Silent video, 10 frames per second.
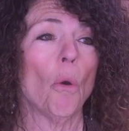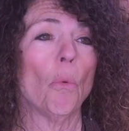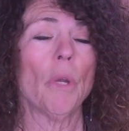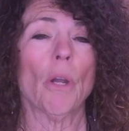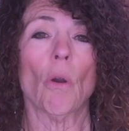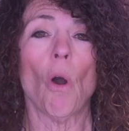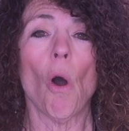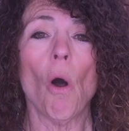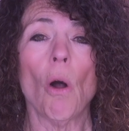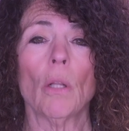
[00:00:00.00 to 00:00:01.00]
We are
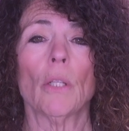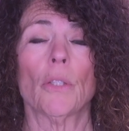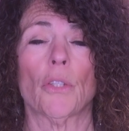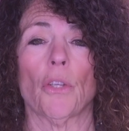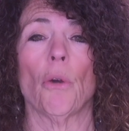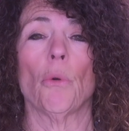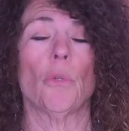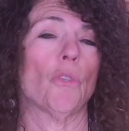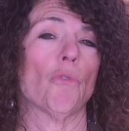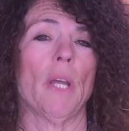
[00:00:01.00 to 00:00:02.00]
all so
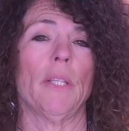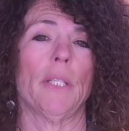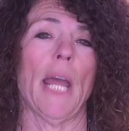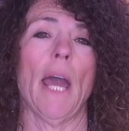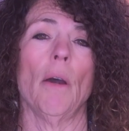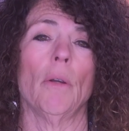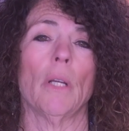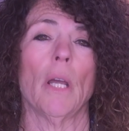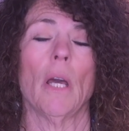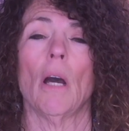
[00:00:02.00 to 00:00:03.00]
stressed out
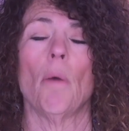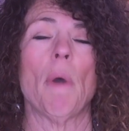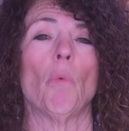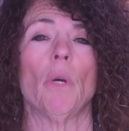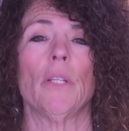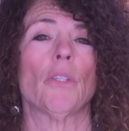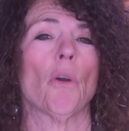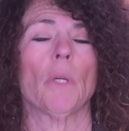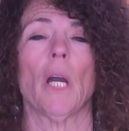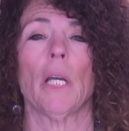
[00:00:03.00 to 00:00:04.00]
about what is
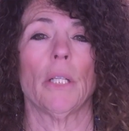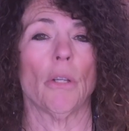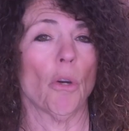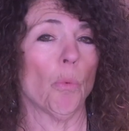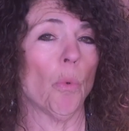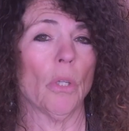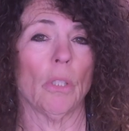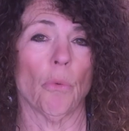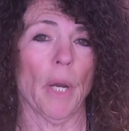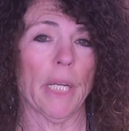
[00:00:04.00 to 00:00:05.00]
going on in our
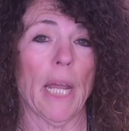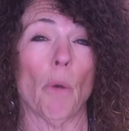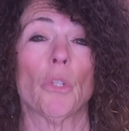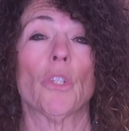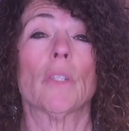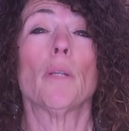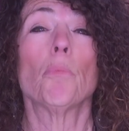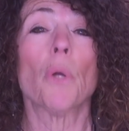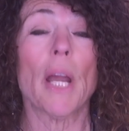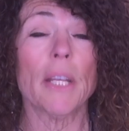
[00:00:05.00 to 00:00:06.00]
world right now, which is
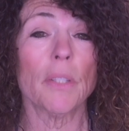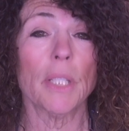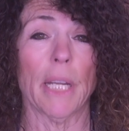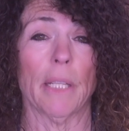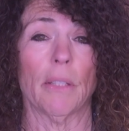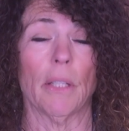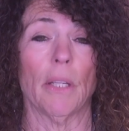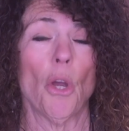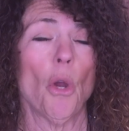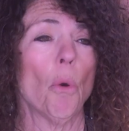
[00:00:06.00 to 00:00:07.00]
unprecedented.
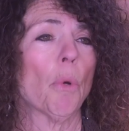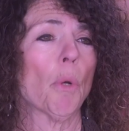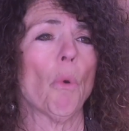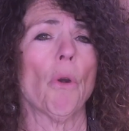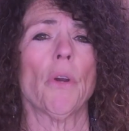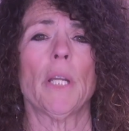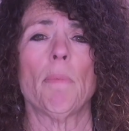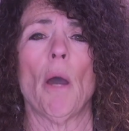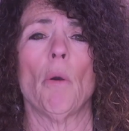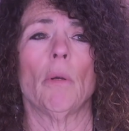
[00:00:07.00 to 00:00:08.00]
We're worried
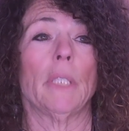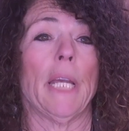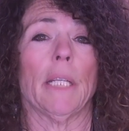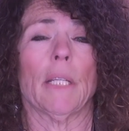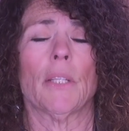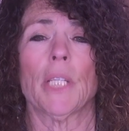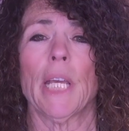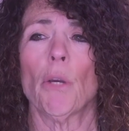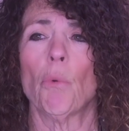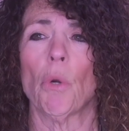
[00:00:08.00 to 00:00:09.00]
about getting
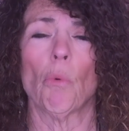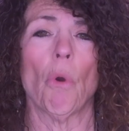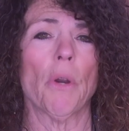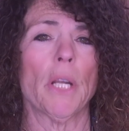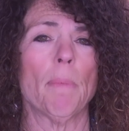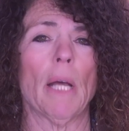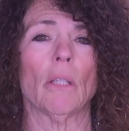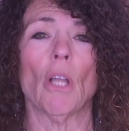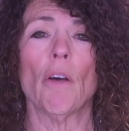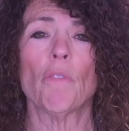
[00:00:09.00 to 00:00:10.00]
sick. We're worried
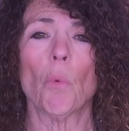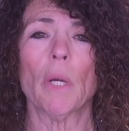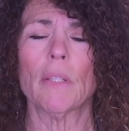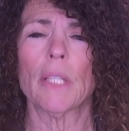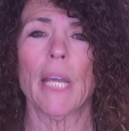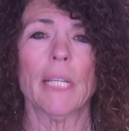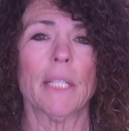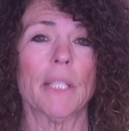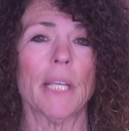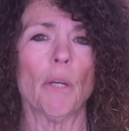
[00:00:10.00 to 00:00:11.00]
about loved ones getting
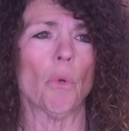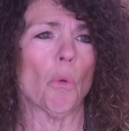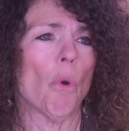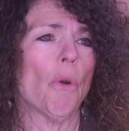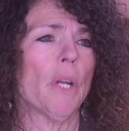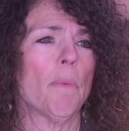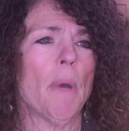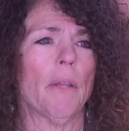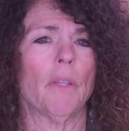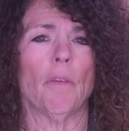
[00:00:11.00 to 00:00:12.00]
sick. We're worried
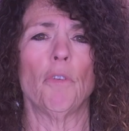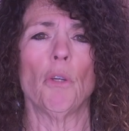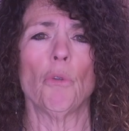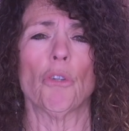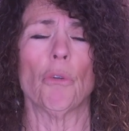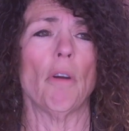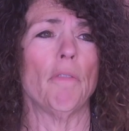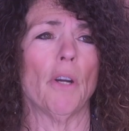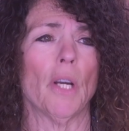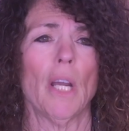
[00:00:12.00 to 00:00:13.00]
about the future of
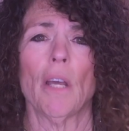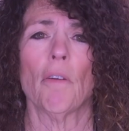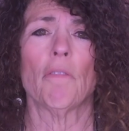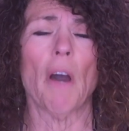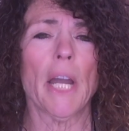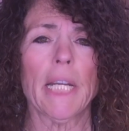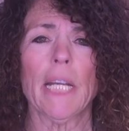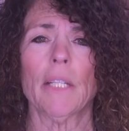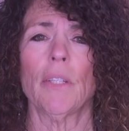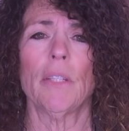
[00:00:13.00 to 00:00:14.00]
our
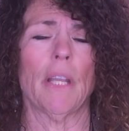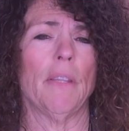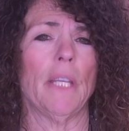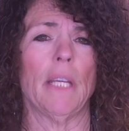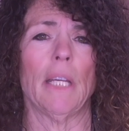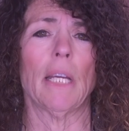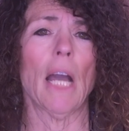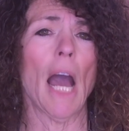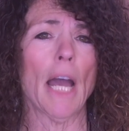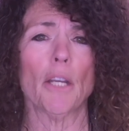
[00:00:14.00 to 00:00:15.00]
finances and the
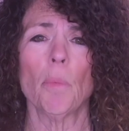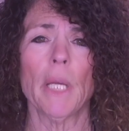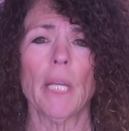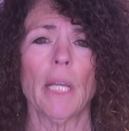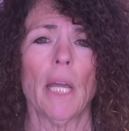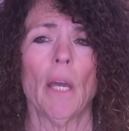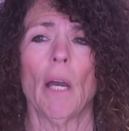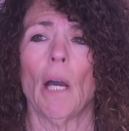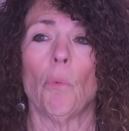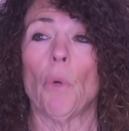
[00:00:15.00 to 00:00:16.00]
economy.
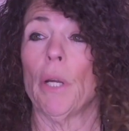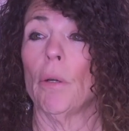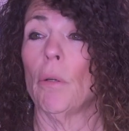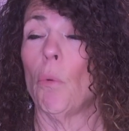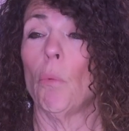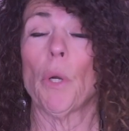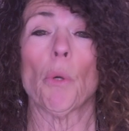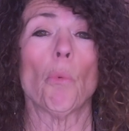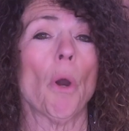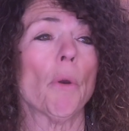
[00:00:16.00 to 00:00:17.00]
We're
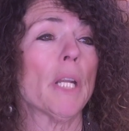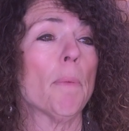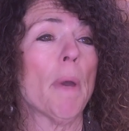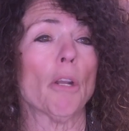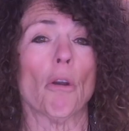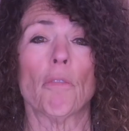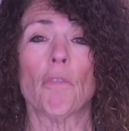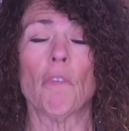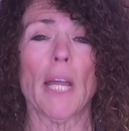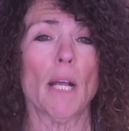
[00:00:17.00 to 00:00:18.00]
worried about our
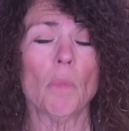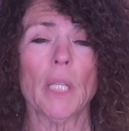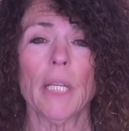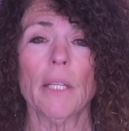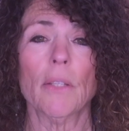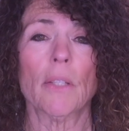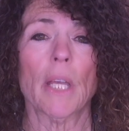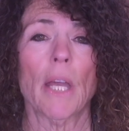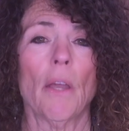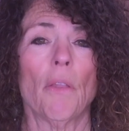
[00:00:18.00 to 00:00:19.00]
families.
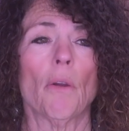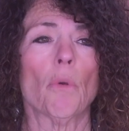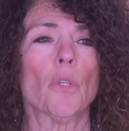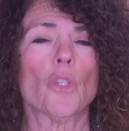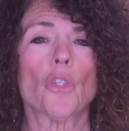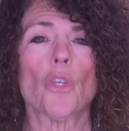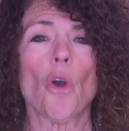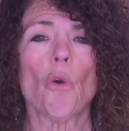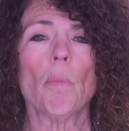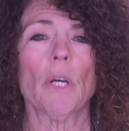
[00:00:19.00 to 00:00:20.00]
There is
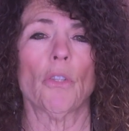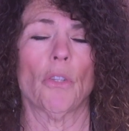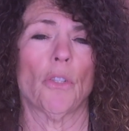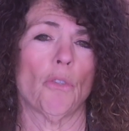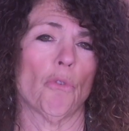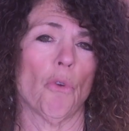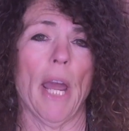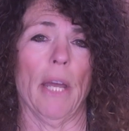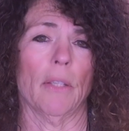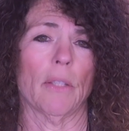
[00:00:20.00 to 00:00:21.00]
so much
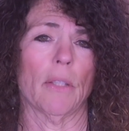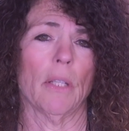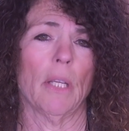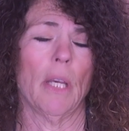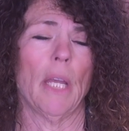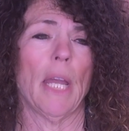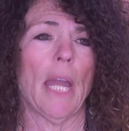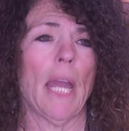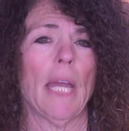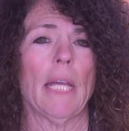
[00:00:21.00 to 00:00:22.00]
stress.
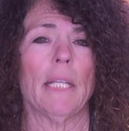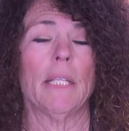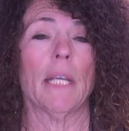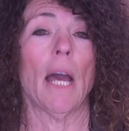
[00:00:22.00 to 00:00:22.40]
And